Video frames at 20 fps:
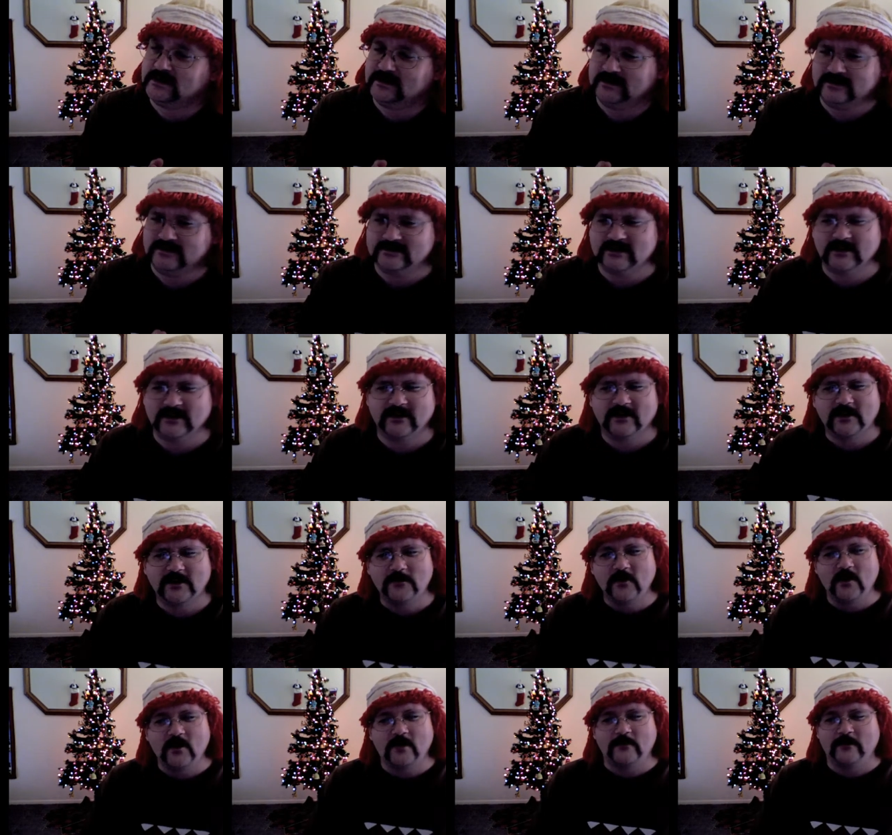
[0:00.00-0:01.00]
It's like, come
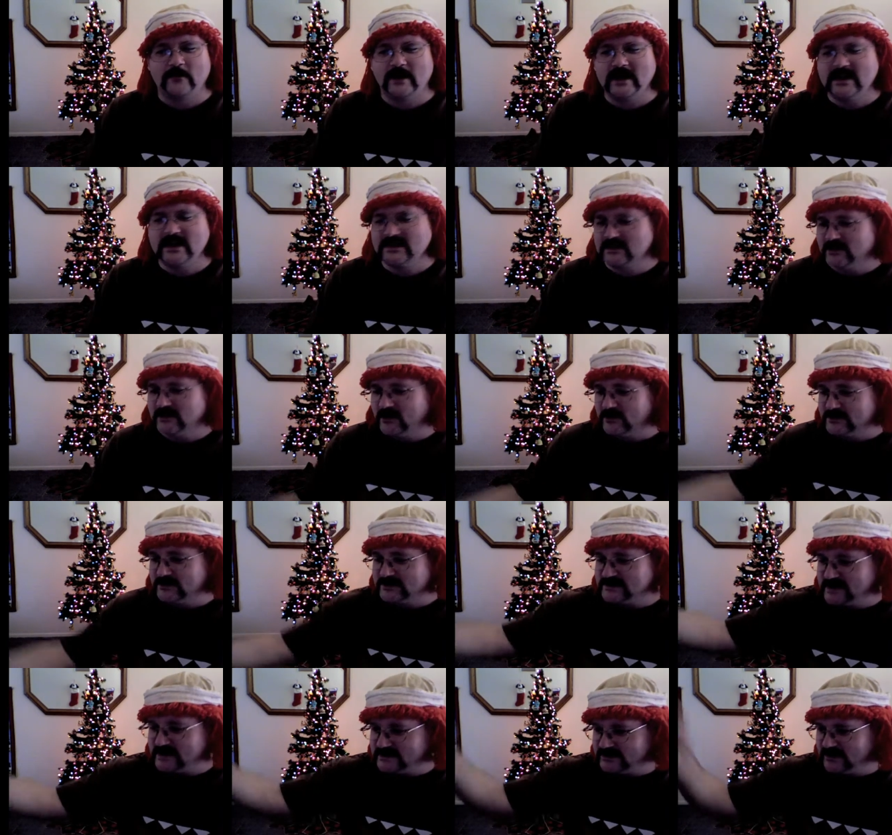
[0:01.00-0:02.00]
on, mate. The girl just
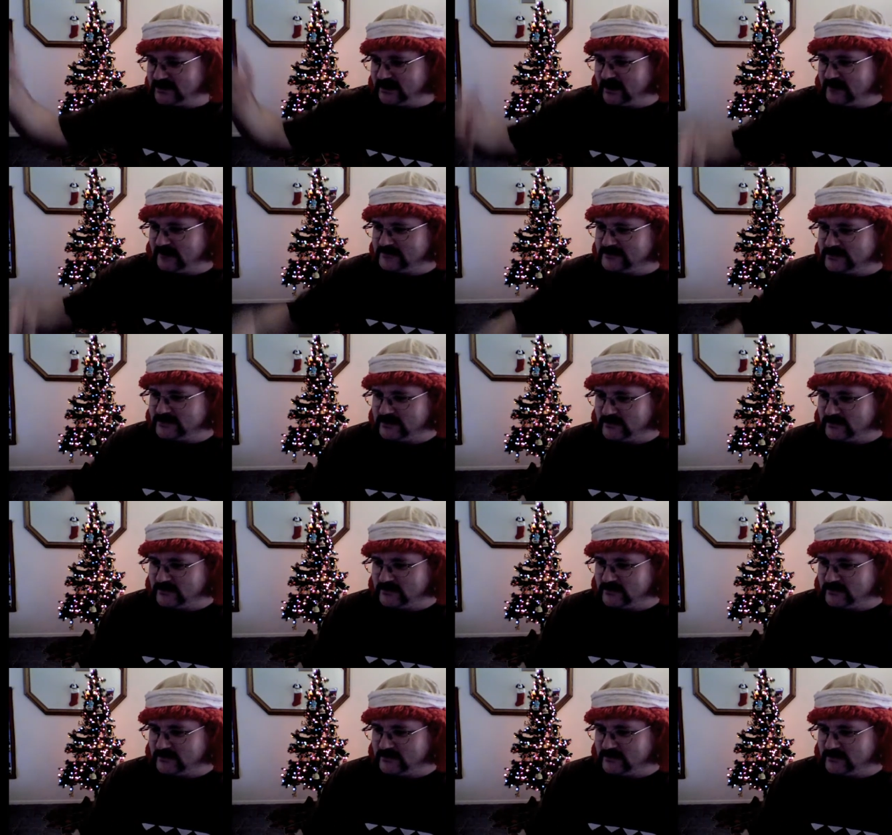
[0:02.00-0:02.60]
said she loves you,